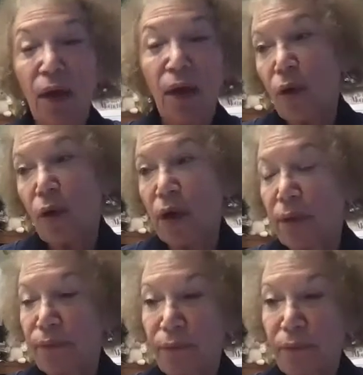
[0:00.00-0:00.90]

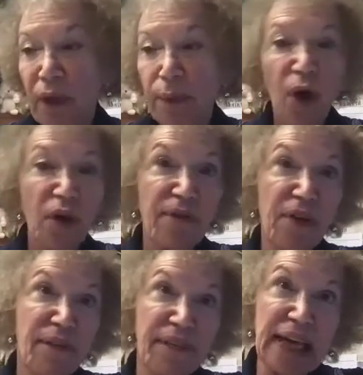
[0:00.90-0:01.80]
or part of
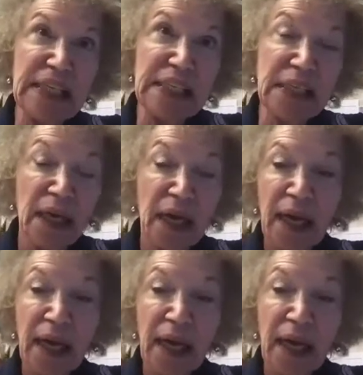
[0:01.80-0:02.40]
their face.